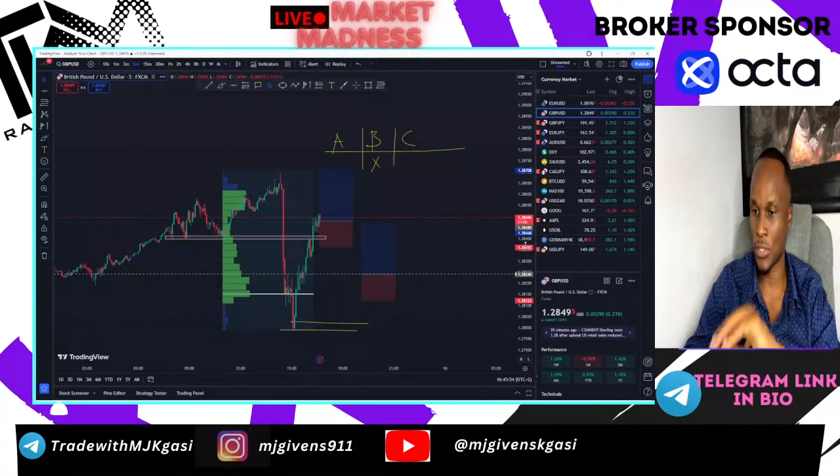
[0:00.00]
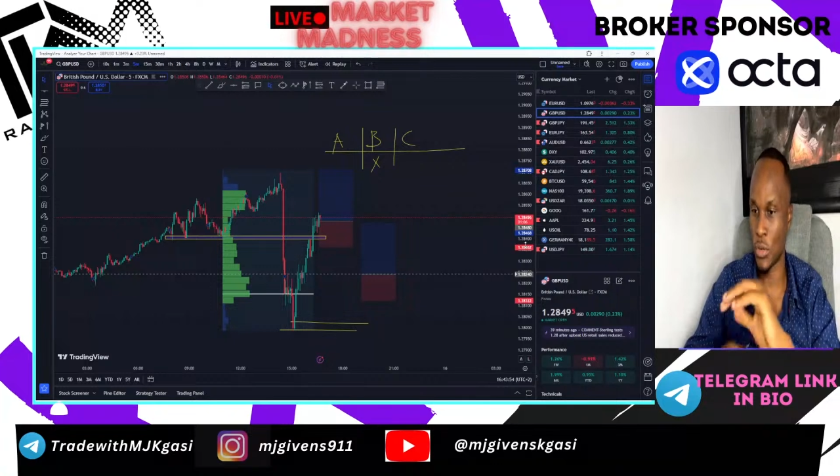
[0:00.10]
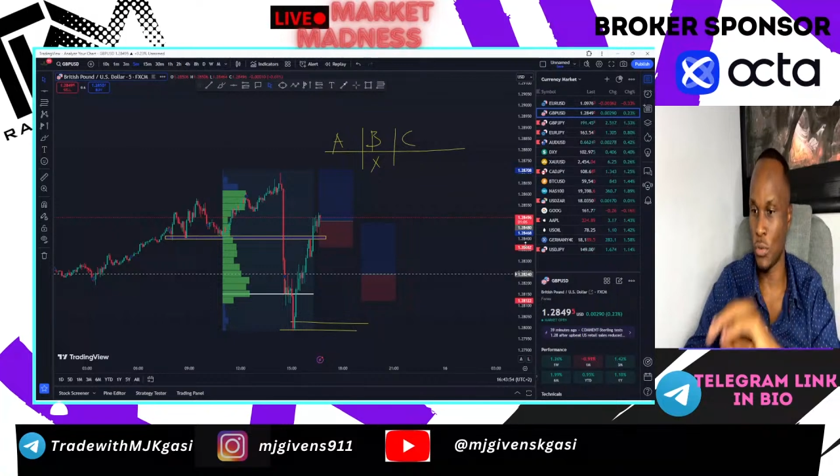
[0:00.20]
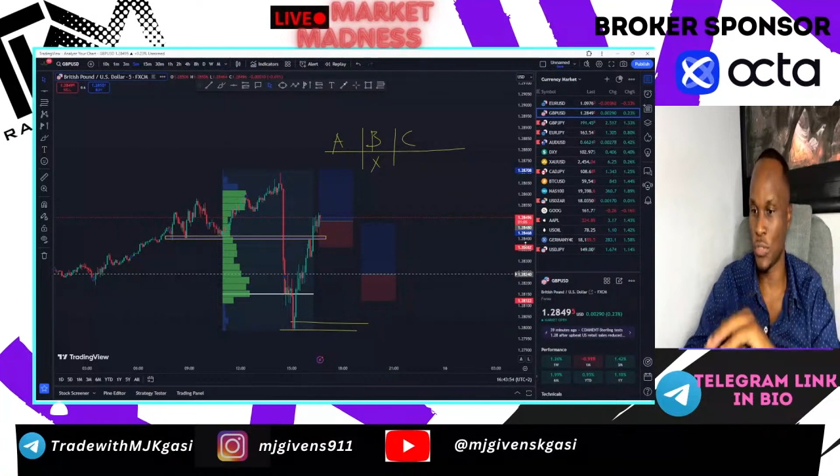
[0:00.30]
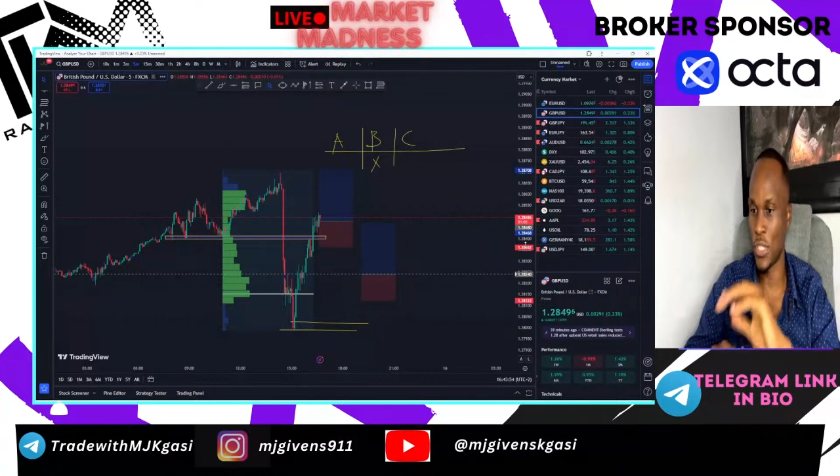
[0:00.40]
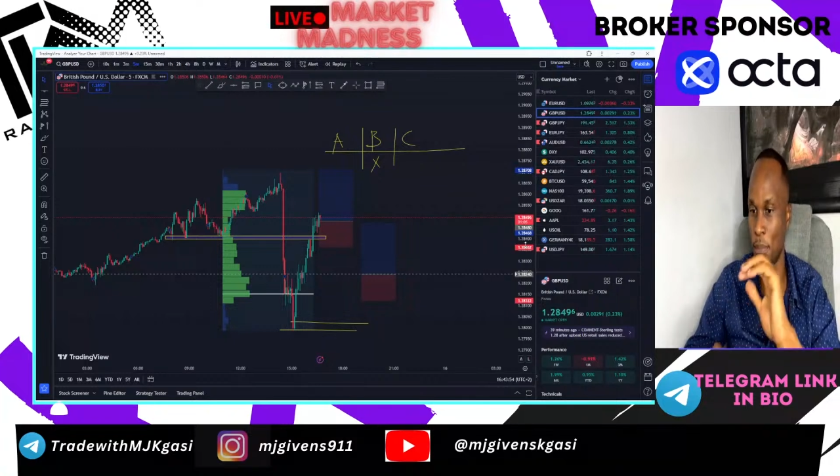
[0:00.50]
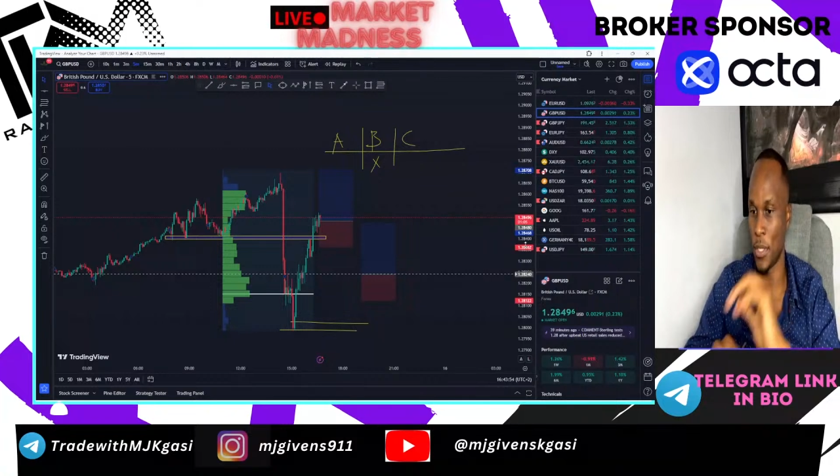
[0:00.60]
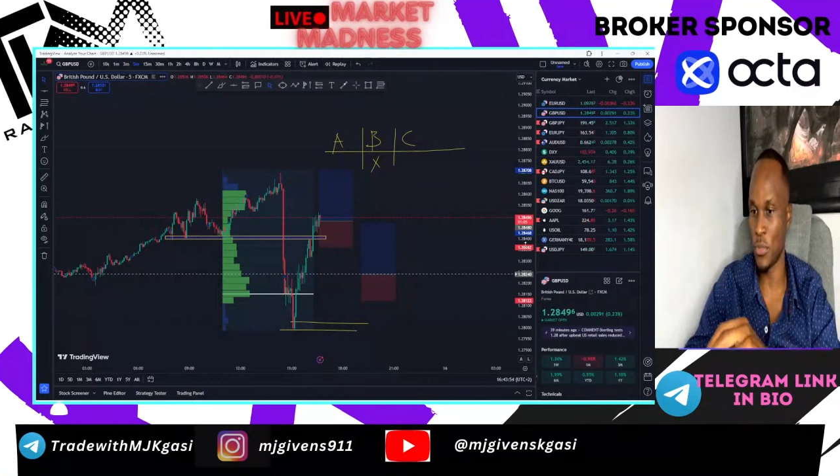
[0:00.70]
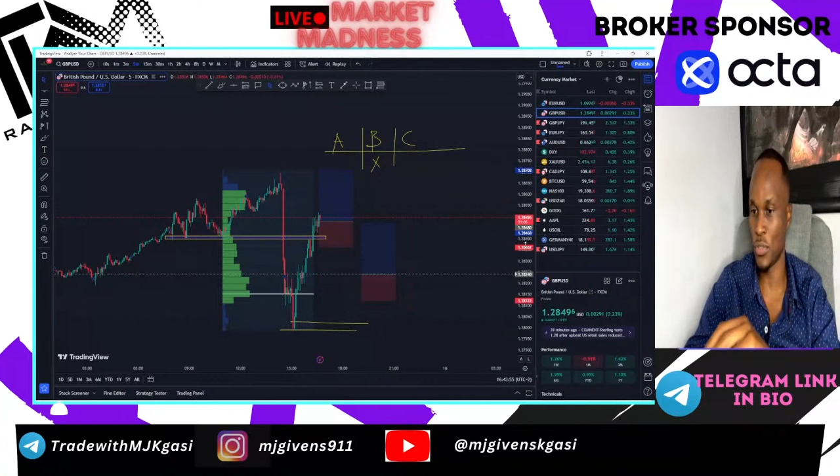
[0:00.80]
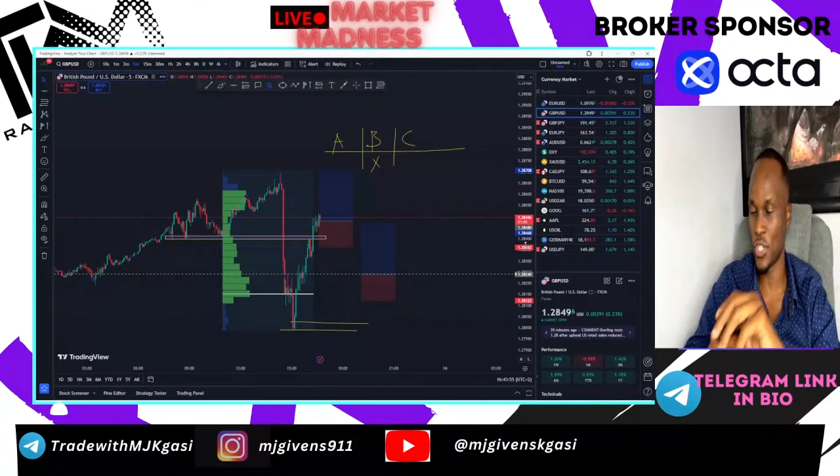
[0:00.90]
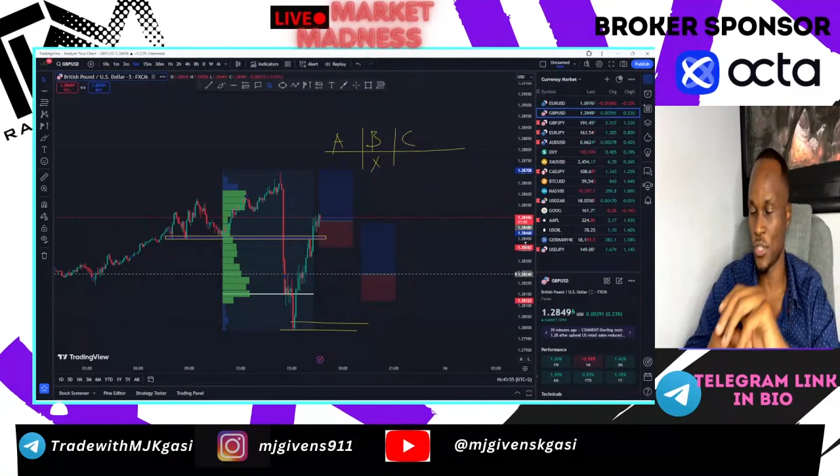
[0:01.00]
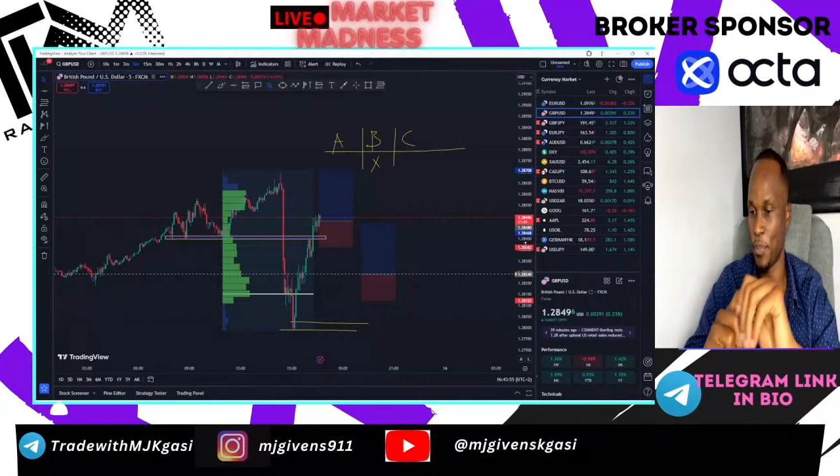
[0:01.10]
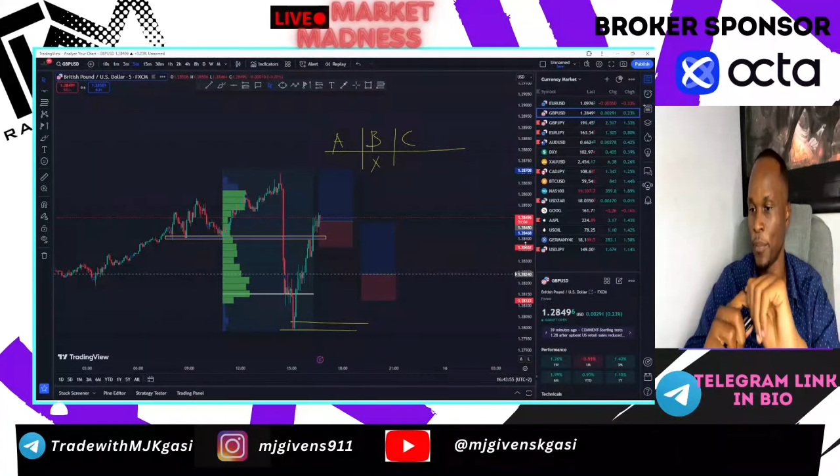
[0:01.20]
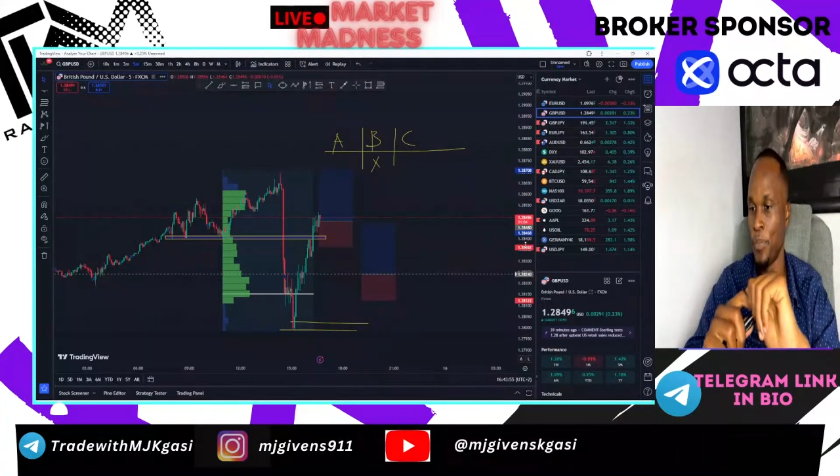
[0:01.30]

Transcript: coaching, mentorship,